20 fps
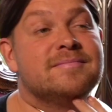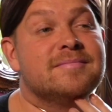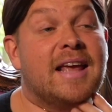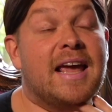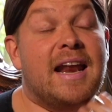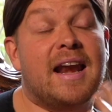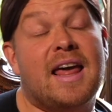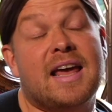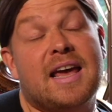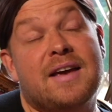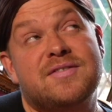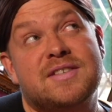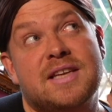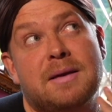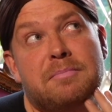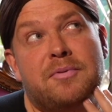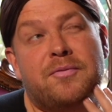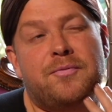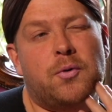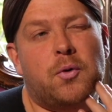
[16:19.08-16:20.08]
And like I've
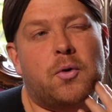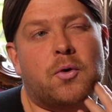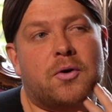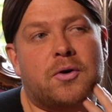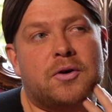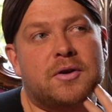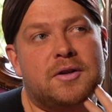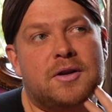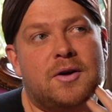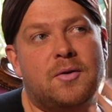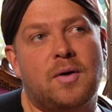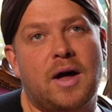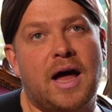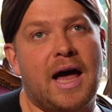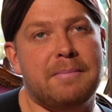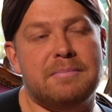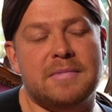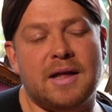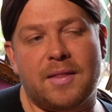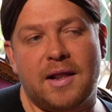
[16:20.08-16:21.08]
said before,
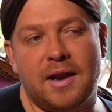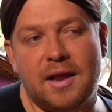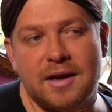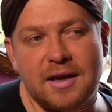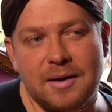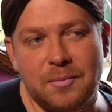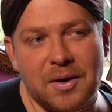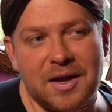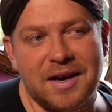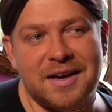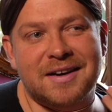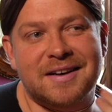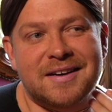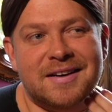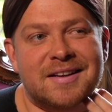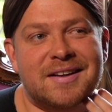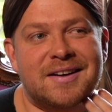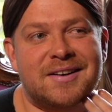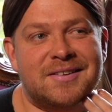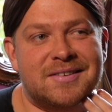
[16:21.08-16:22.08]
I'm not the lucky one,
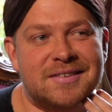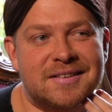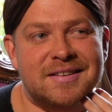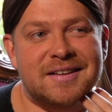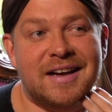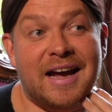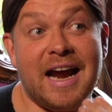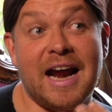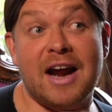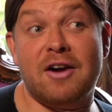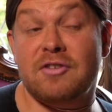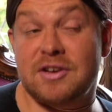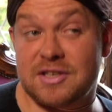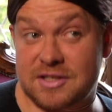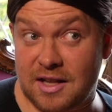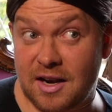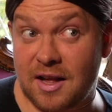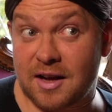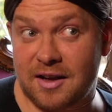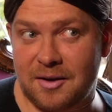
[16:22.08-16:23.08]
Harry's
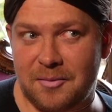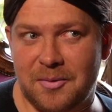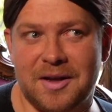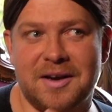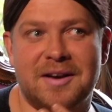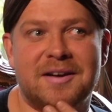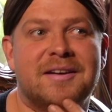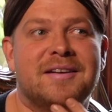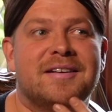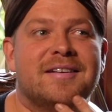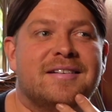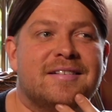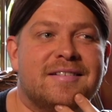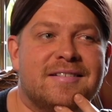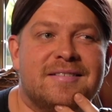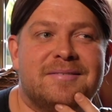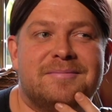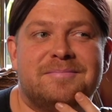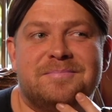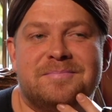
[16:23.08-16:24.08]
the lucky one.
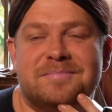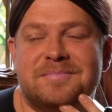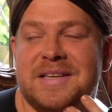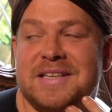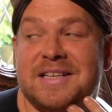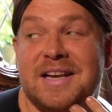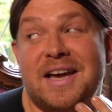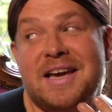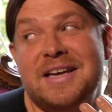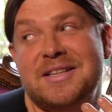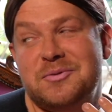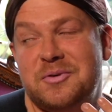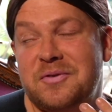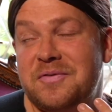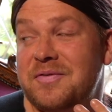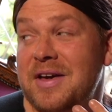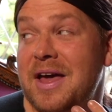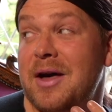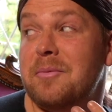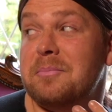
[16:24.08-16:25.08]
He's lucky to have
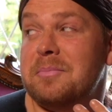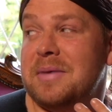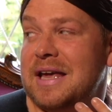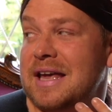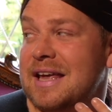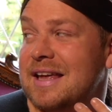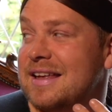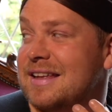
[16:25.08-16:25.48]
found me.